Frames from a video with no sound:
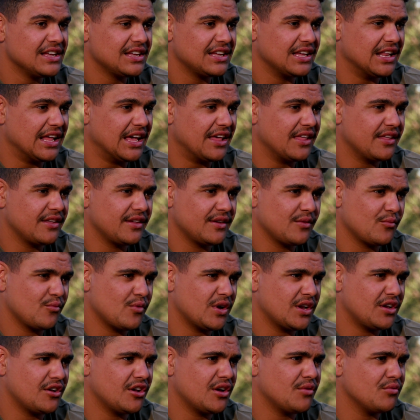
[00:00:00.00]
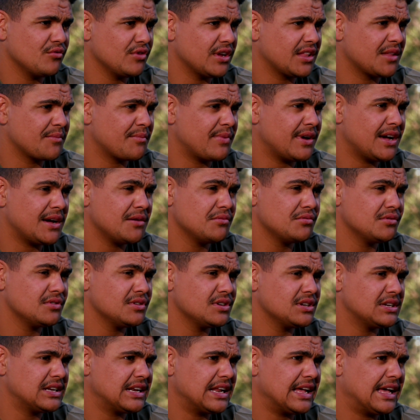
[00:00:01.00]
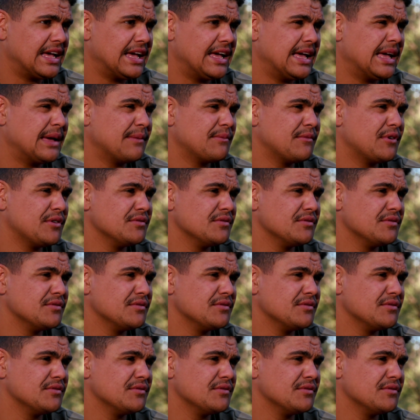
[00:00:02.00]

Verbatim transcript: And, you know, one night we were at the pub, and um,